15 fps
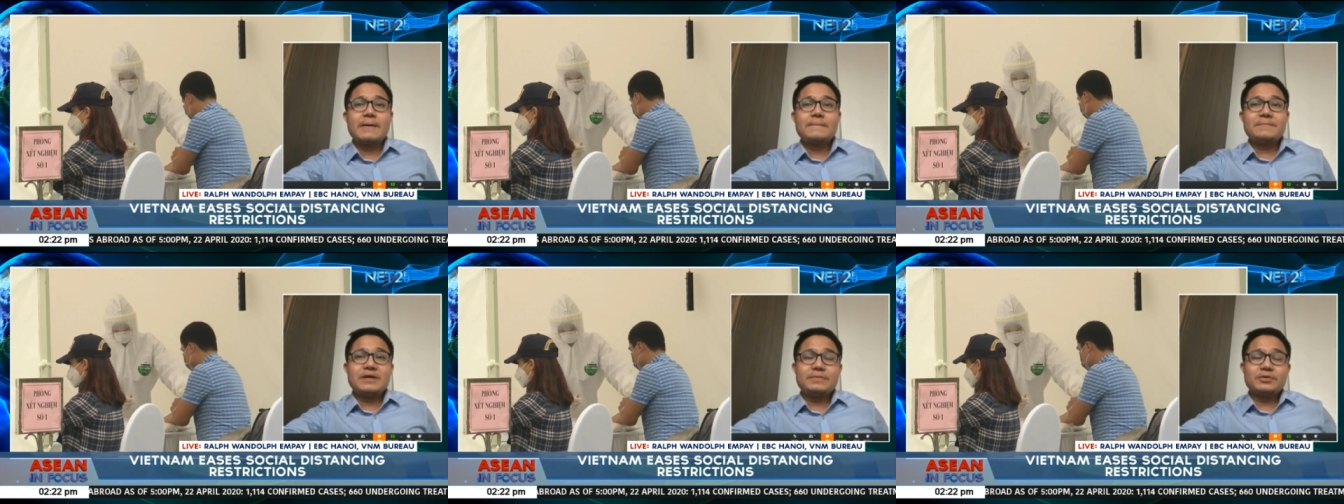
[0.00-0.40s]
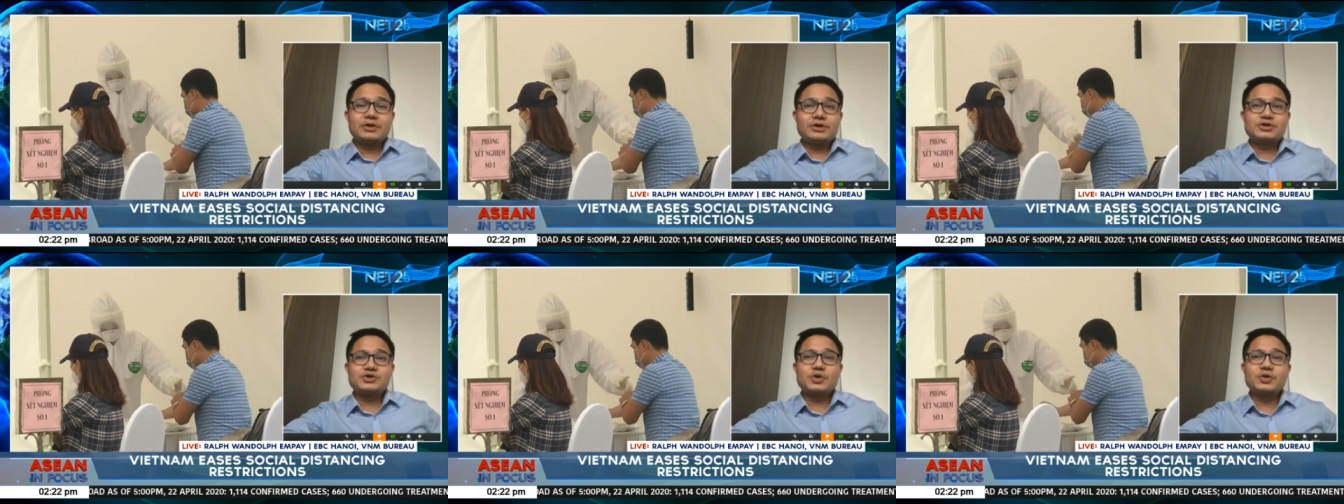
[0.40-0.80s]
People
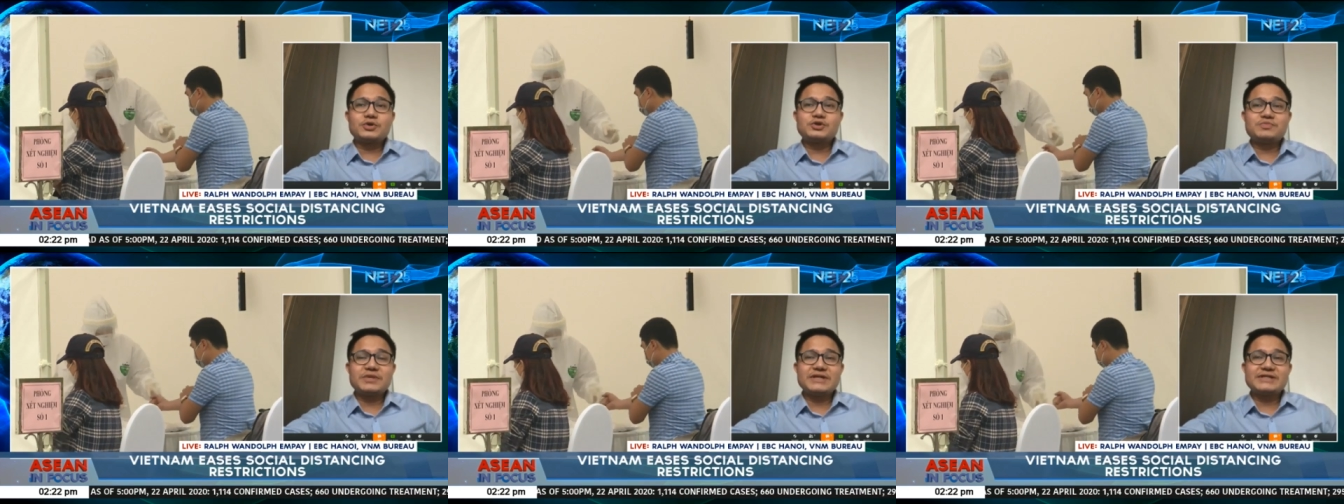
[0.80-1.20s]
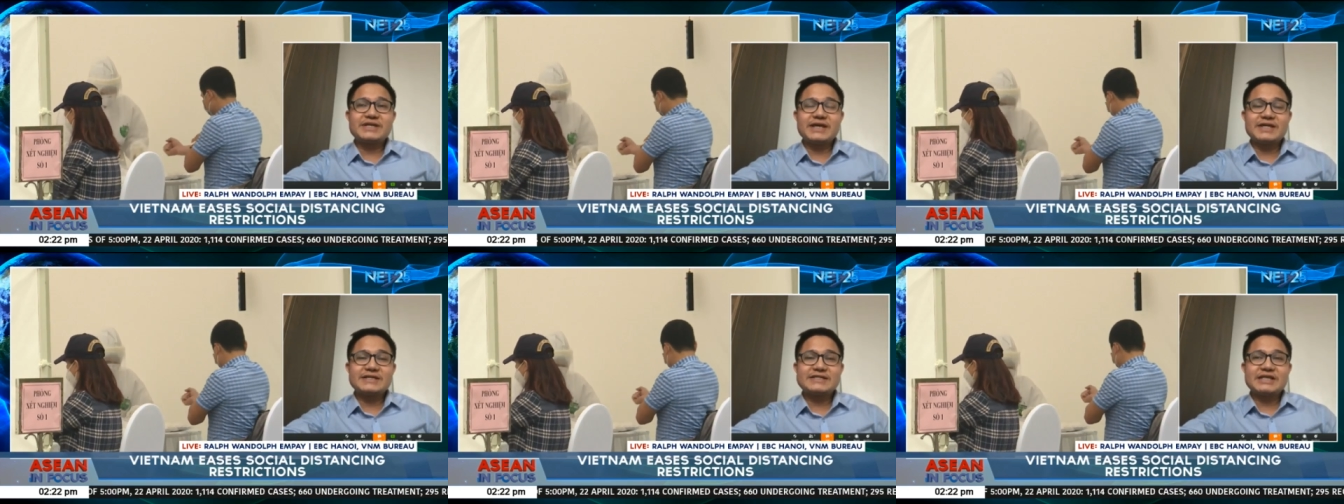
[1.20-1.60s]
are told to
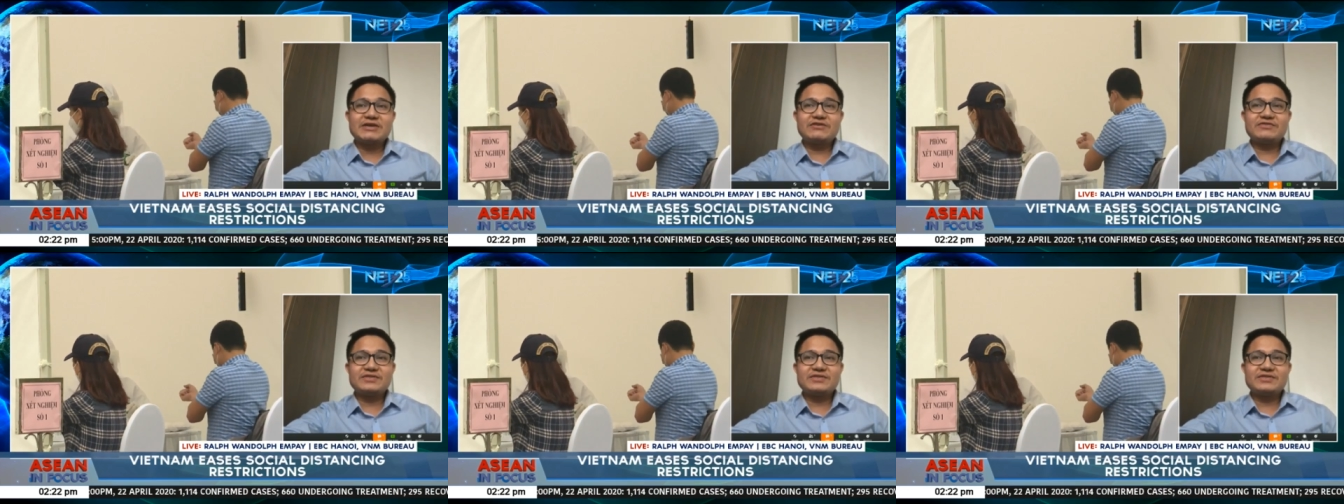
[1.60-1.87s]
maintain a safe